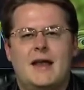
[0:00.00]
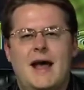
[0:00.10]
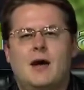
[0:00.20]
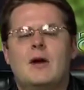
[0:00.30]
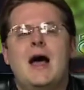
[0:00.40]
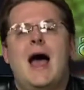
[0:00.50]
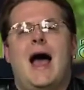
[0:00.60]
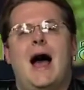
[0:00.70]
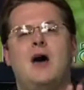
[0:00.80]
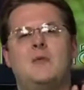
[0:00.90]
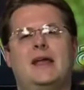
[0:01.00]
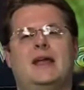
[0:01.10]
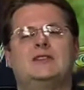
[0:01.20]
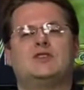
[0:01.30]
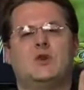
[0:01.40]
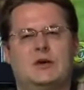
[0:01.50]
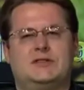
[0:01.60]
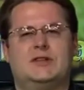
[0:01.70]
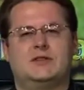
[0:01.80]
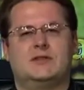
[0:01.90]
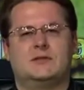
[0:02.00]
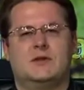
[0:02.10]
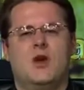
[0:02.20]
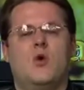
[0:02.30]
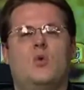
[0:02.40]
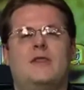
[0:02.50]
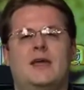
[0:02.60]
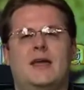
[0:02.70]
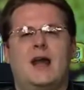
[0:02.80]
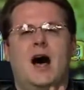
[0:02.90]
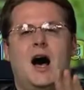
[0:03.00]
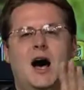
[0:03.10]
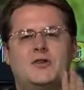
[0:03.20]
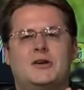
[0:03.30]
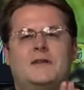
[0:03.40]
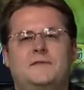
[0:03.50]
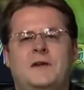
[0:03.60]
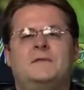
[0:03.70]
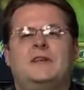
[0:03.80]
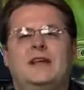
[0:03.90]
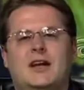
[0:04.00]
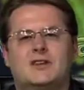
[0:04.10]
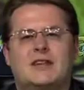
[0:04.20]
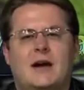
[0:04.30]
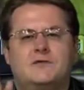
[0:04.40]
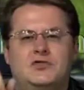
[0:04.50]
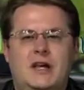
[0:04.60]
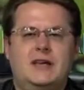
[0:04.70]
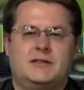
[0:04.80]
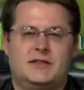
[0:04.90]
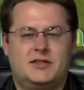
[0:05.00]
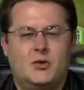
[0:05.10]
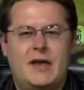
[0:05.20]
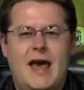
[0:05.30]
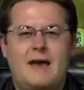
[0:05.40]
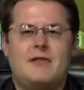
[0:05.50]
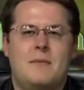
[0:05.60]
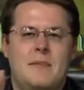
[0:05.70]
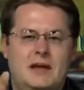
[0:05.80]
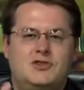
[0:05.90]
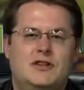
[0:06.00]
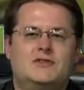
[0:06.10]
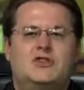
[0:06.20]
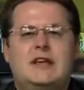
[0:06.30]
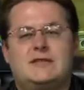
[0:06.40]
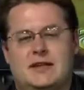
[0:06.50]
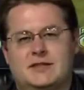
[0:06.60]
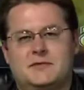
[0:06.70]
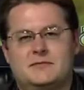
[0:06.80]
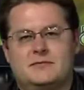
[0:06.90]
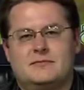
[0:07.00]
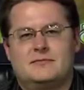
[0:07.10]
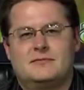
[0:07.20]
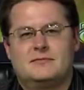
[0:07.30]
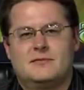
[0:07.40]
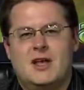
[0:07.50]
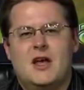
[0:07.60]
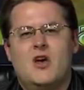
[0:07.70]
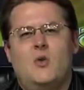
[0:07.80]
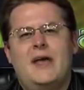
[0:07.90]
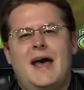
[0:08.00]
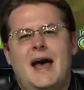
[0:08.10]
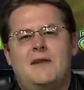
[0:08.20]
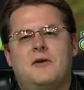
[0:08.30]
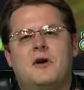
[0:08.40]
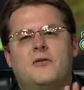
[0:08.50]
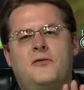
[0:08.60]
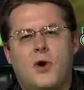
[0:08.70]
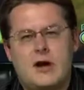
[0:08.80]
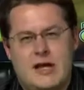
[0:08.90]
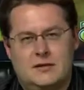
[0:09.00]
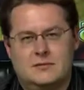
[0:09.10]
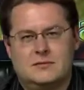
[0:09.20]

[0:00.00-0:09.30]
Now, how many sources within 150 years of Jesus do we have that mention Jesus? We have 40.